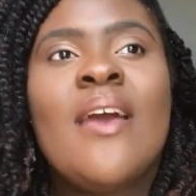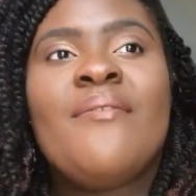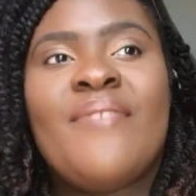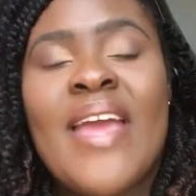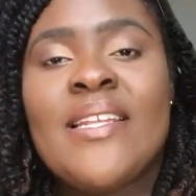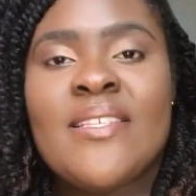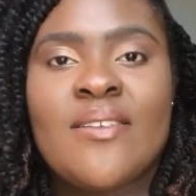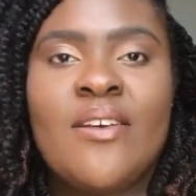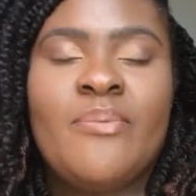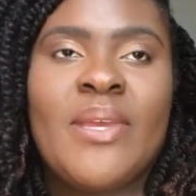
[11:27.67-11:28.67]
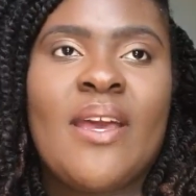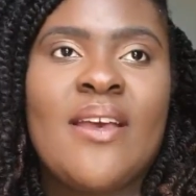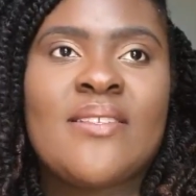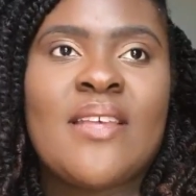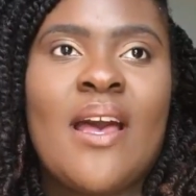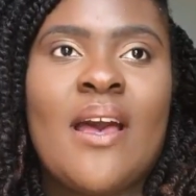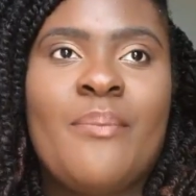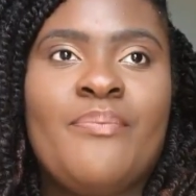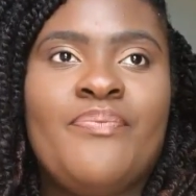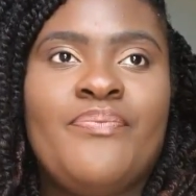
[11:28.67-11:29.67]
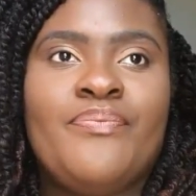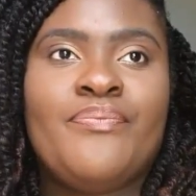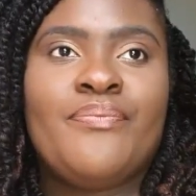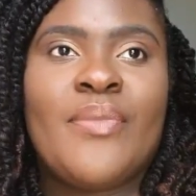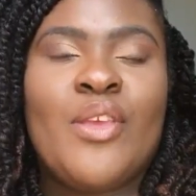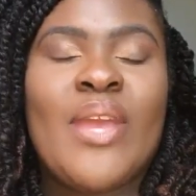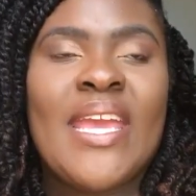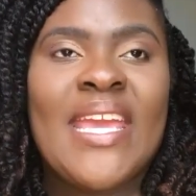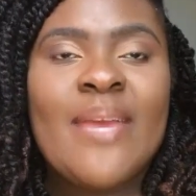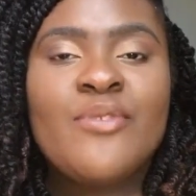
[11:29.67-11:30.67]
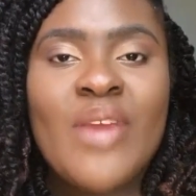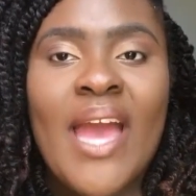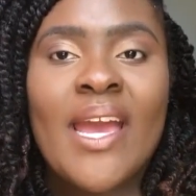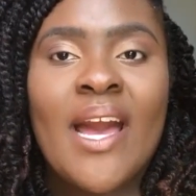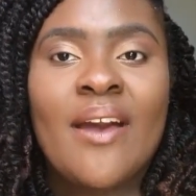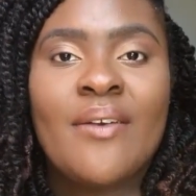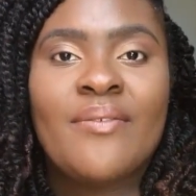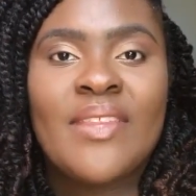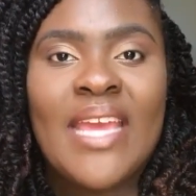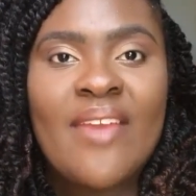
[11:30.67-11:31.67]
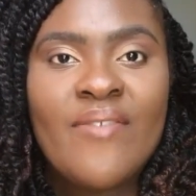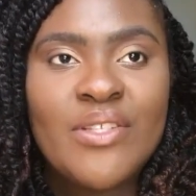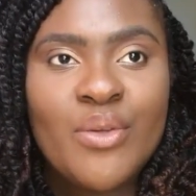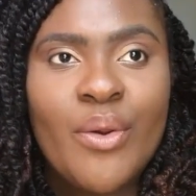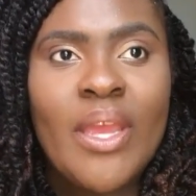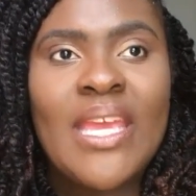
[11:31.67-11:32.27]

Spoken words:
Vend is good because you can keep track of the inventory,